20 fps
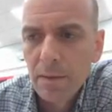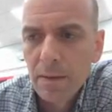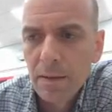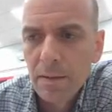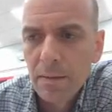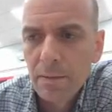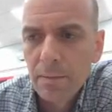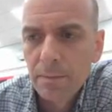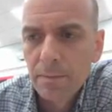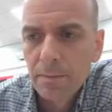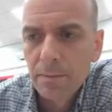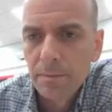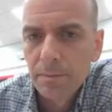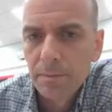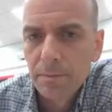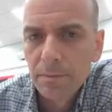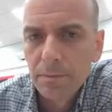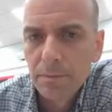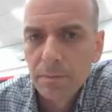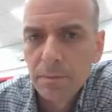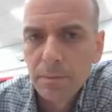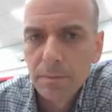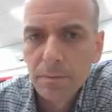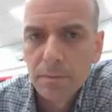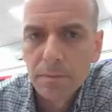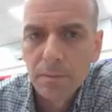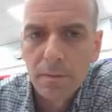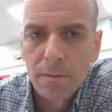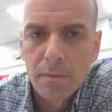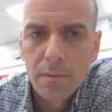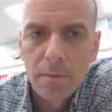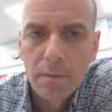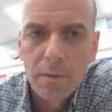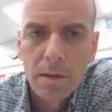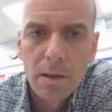Nobody speaks.